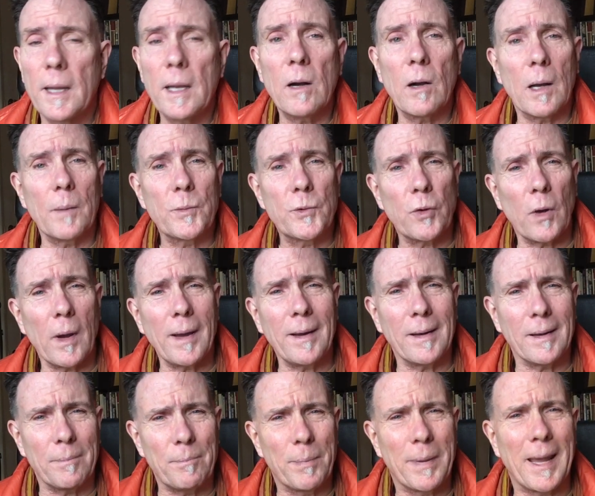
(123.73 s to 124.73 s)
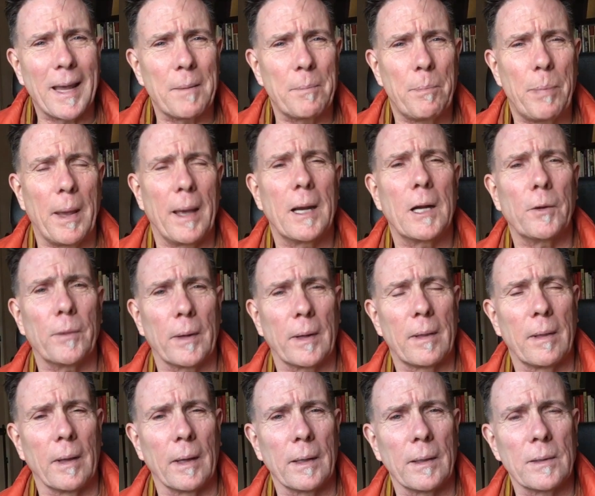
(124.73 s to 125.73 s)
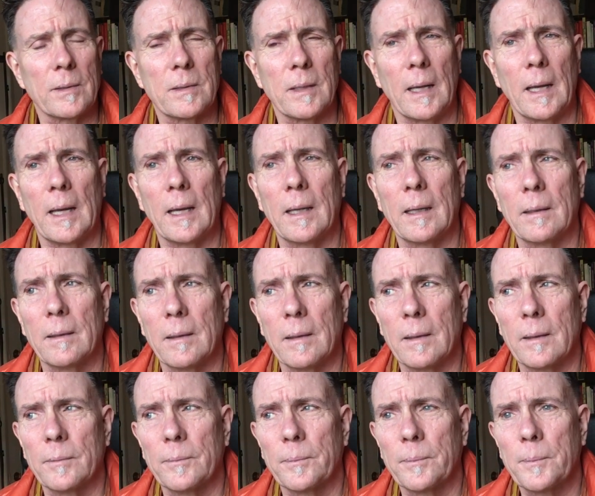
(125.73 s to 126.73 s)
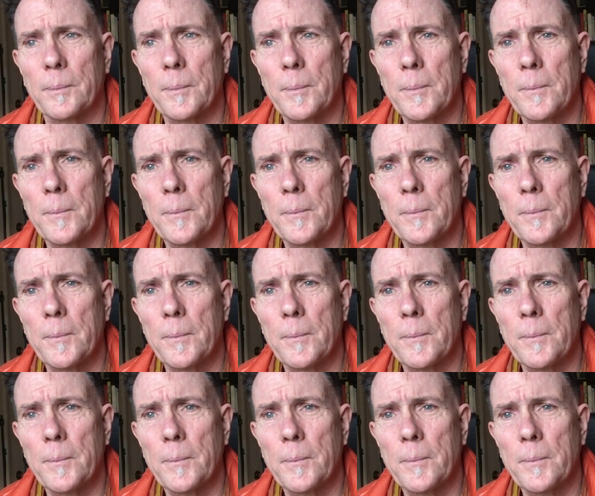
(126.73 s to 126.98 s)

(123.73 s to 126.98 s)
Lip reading: I'm trying to get better at things, and